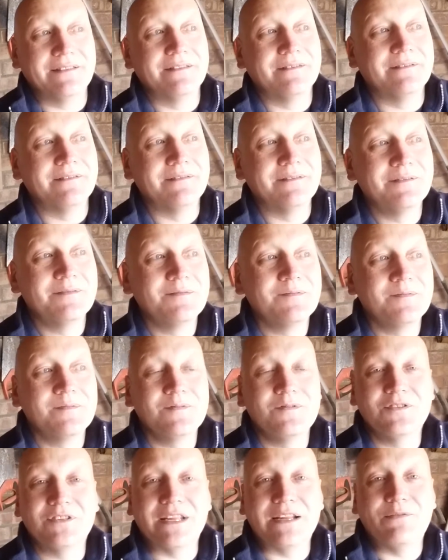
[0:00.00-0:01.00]
and
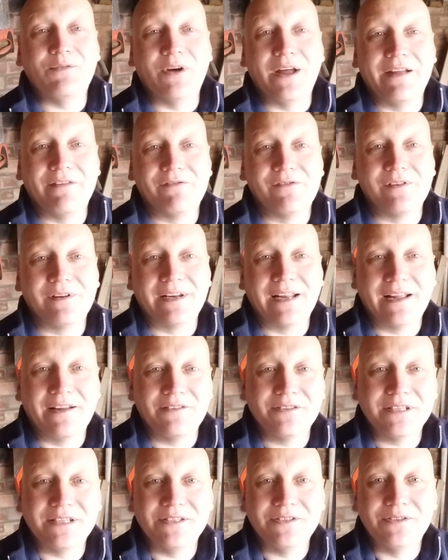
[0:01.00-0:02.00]
see what everyone
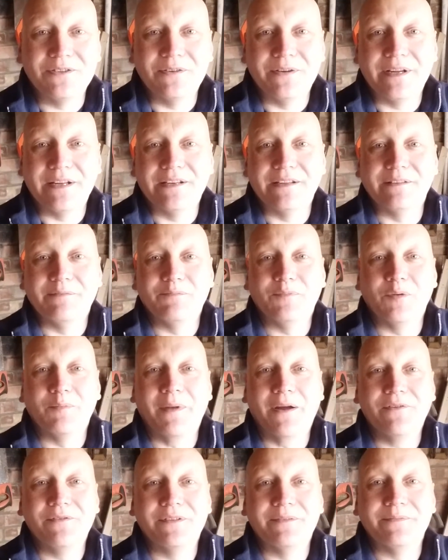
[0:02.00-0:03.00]
else is doing and
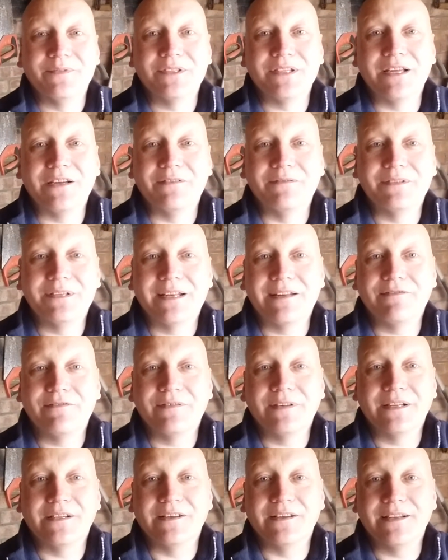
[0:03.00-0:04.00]
promote themselves and
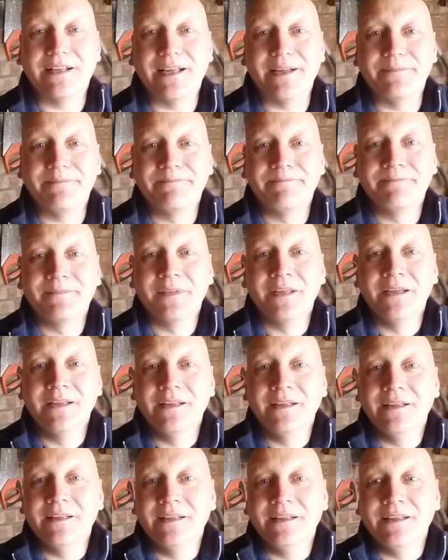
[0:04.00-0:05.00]
everything like that.
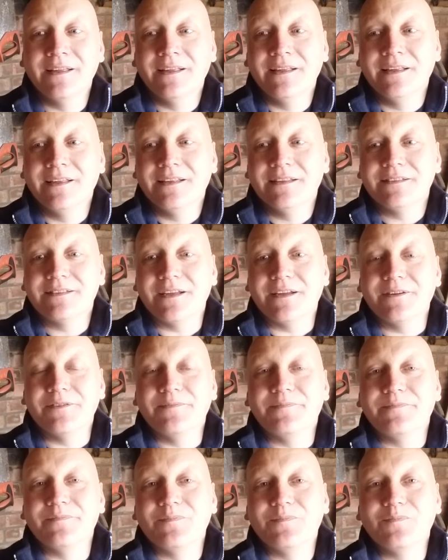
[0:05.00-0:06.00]
So
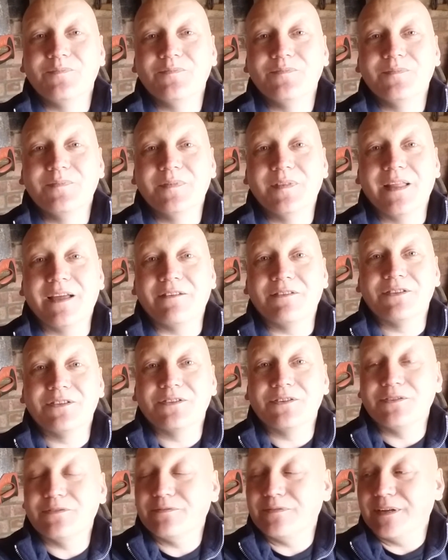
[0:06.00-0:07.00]
that was a
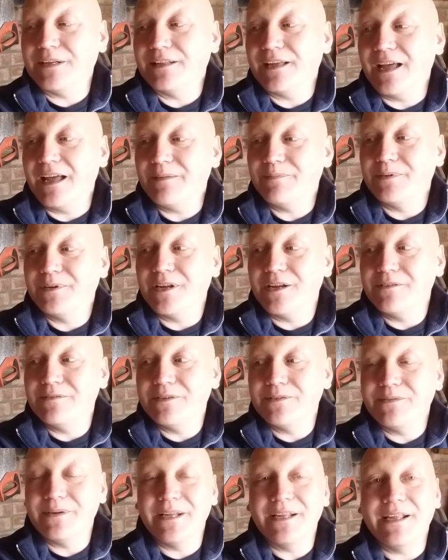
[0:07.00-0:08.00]
good thing that happened over
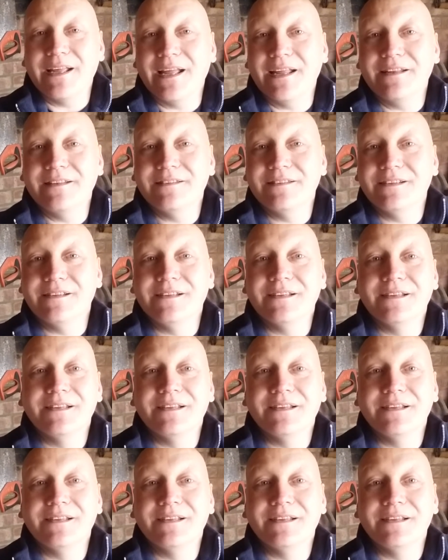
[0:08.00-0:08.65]
the weekend,